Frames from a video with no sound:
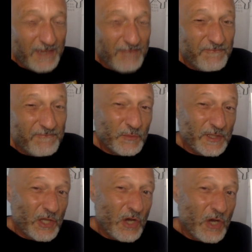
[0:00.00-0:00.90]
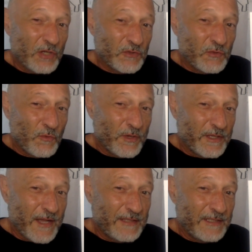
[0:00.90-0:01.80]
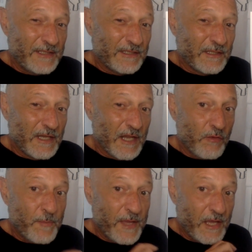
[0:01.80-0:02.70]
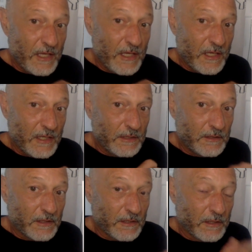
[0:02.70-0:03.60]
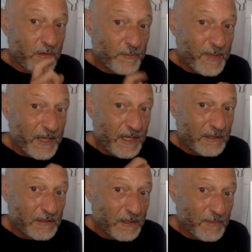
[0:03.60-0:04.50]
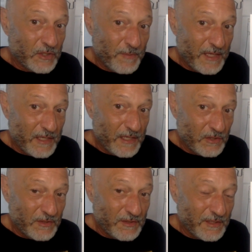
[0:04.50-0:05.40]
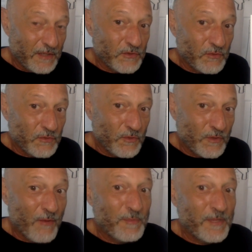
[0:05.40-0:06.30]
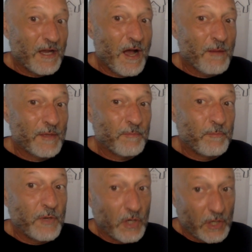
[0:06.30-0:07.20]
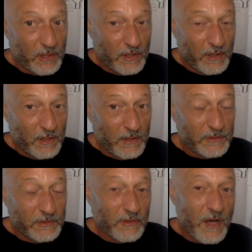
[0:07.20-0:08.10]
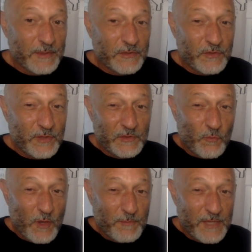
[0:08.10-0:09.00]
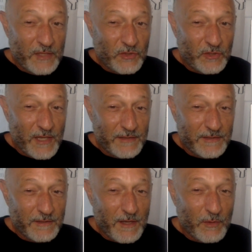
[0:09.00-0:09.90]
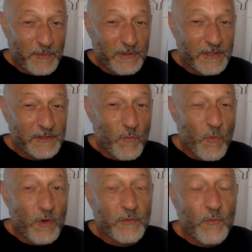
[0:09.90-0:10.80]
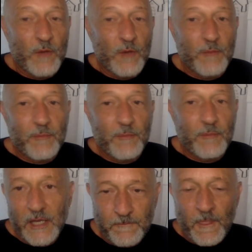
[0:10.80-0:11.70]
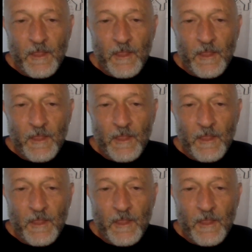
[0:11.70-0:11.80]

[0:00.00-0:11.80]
If this was a long story and I needed another page and another page and a bunch of pages to tell the story, that would be a comic book. So comic strip is one page or less. Comic book is more than one page.